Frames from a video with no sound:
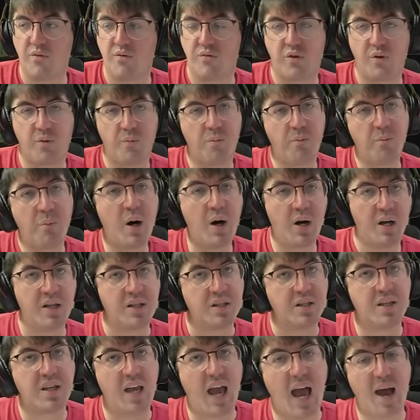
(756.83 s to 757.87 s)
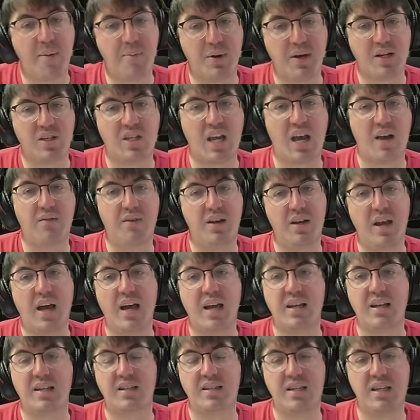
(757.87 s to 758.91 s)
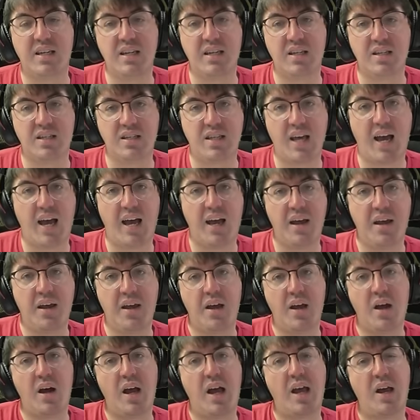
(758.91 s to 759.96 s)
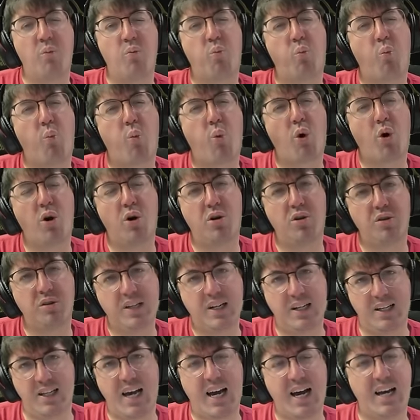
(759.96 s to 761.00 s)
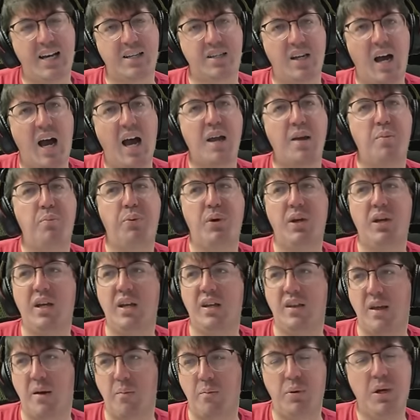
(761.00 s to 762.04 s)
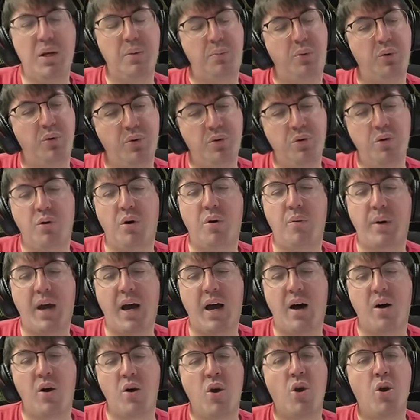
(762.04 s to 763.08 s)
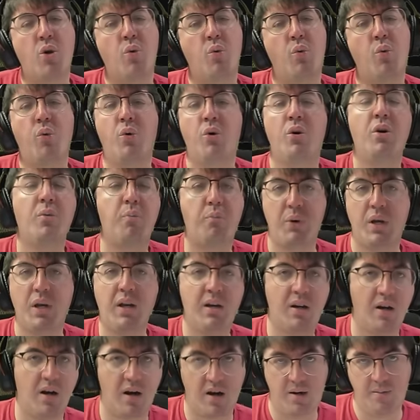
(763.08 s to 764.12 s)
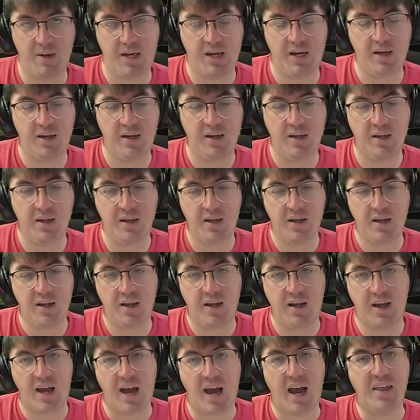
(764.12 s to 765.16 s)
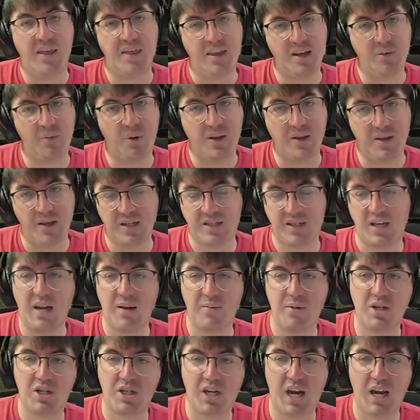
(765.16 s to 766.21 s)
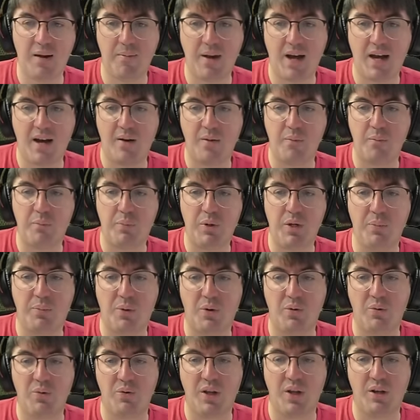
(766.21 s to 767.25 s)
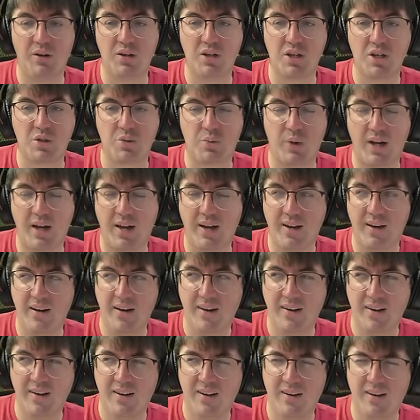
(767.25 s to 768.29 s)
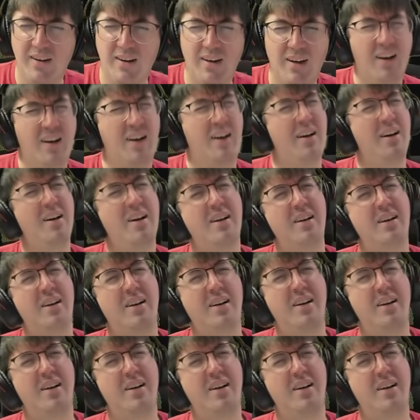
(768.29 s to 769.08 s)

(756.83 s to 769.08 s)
For months, Epic 7 had teased that a world class IP that people knew about would be coming. And th when this image came out, people literally just went, huh?